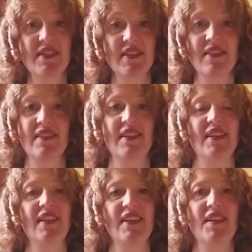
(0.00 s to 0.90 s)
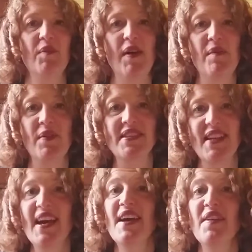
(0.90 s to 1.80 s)
When we
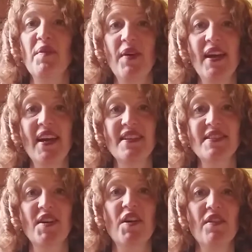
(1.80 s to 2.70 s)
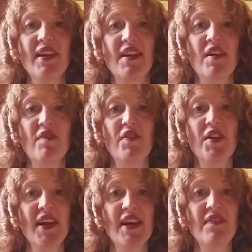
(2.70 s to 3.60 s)
say that we are sorry, God
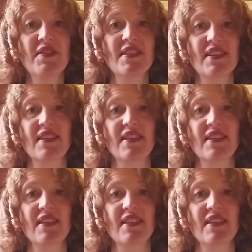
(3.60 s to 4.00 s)
forgives.